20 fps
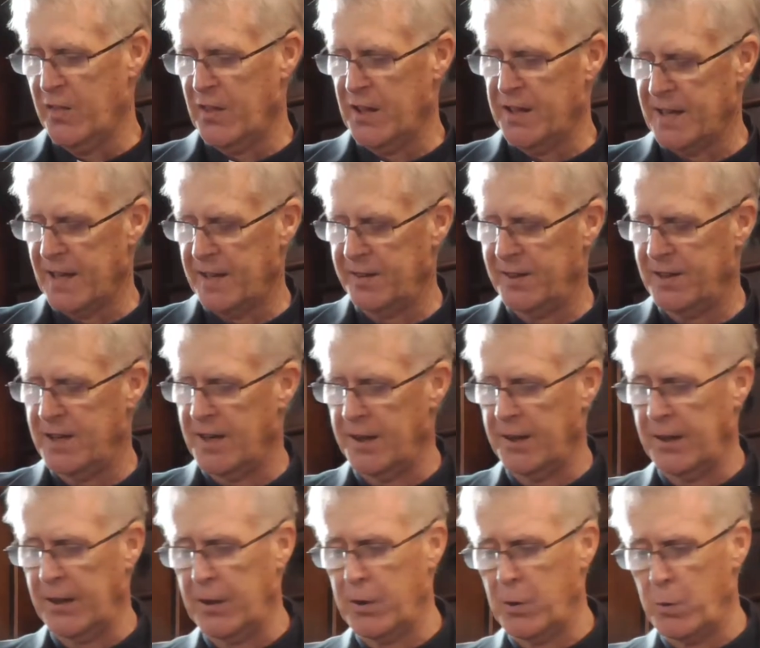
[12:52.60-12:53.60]
The
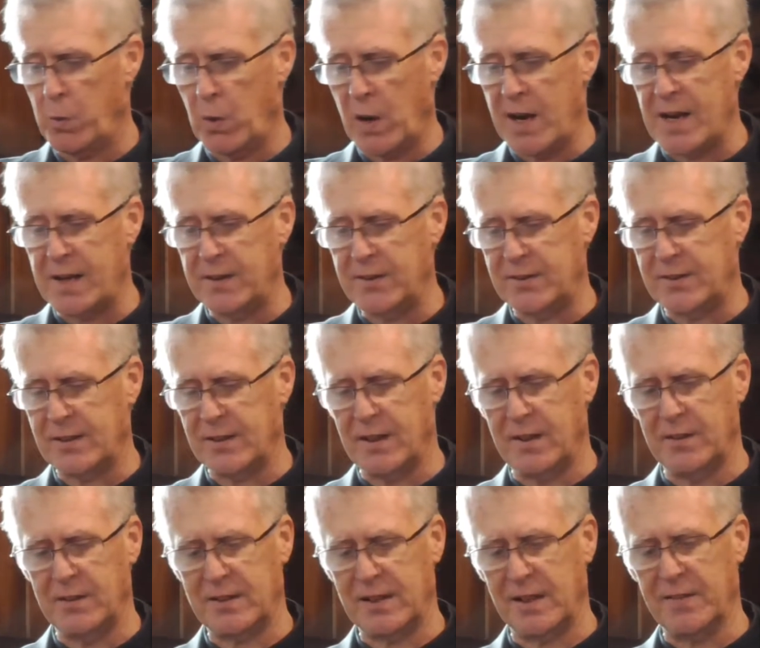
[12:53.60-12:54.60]
destiny of the race
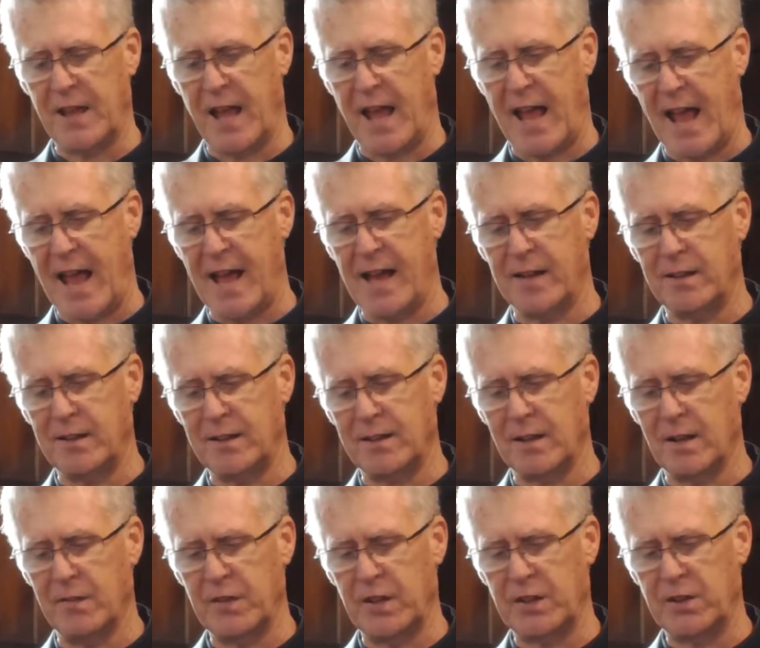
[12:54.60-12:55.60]
is in the hands
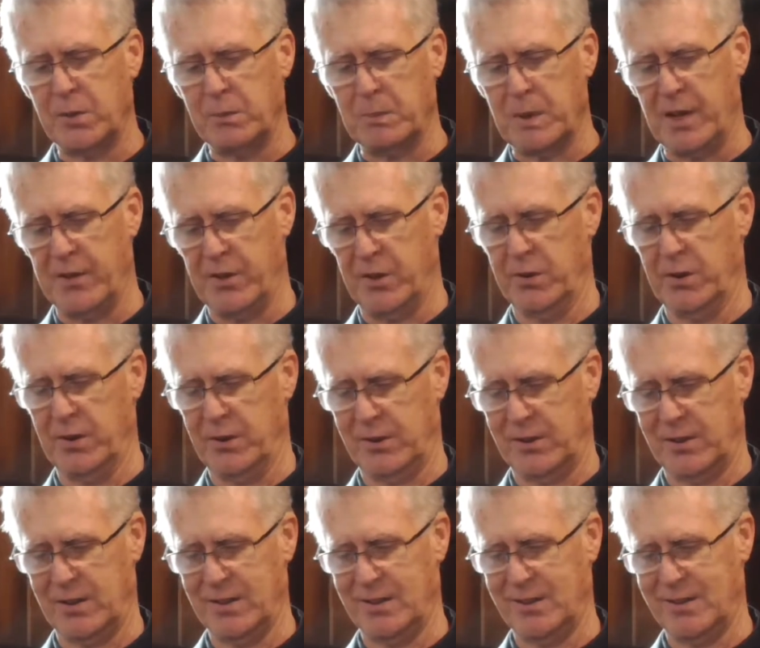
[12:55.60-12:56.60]
of its
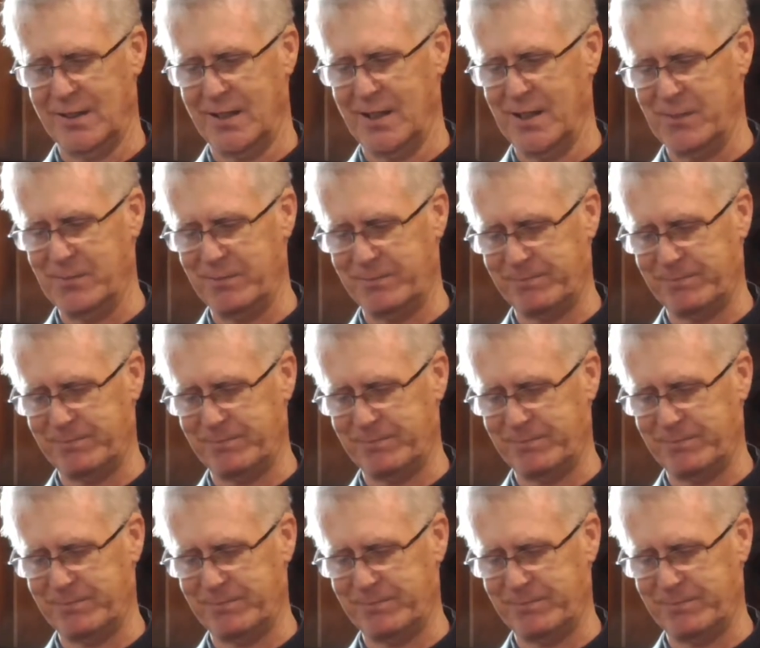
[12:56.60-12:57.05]
mothers, he said.